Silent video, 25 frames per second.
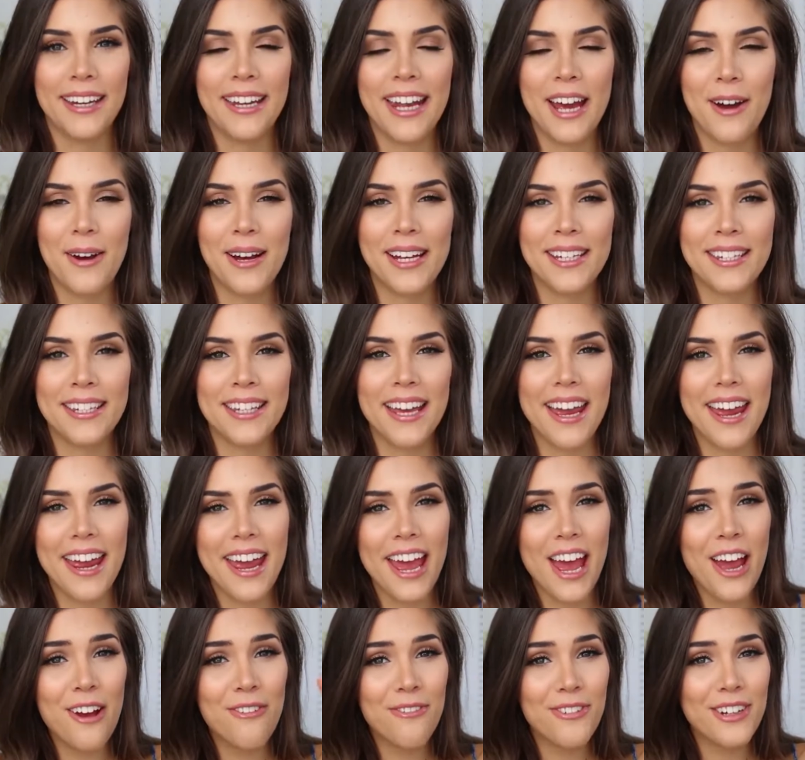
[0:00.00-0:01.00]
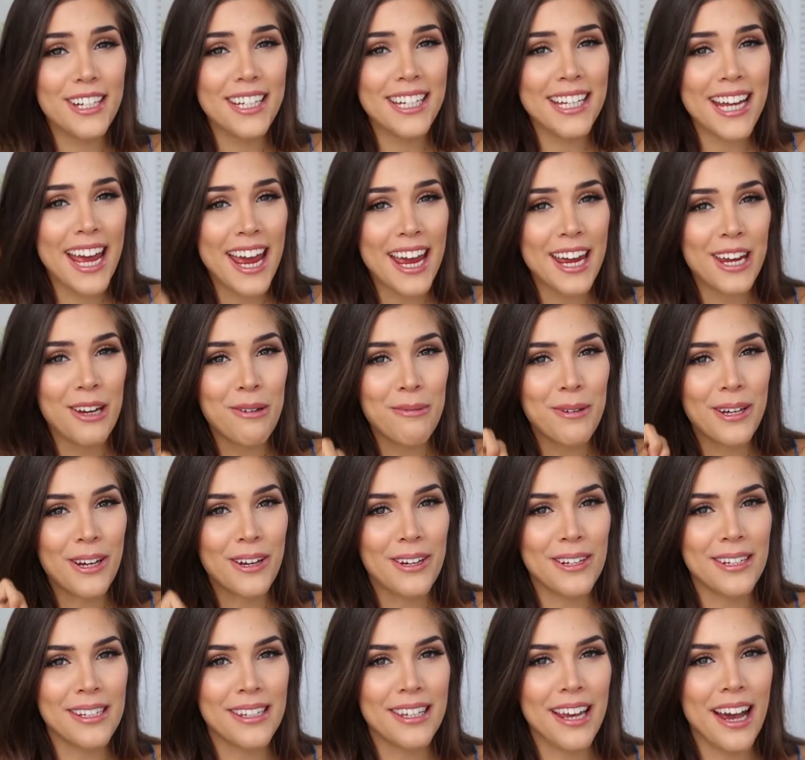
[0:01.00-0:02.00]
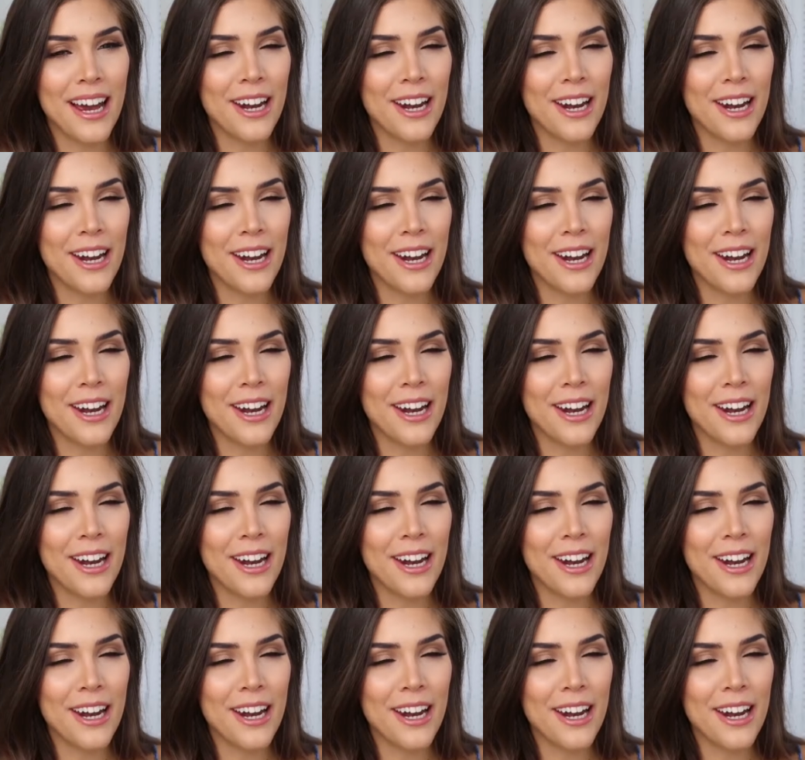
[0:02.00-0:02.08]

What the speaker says: Now I say everyday because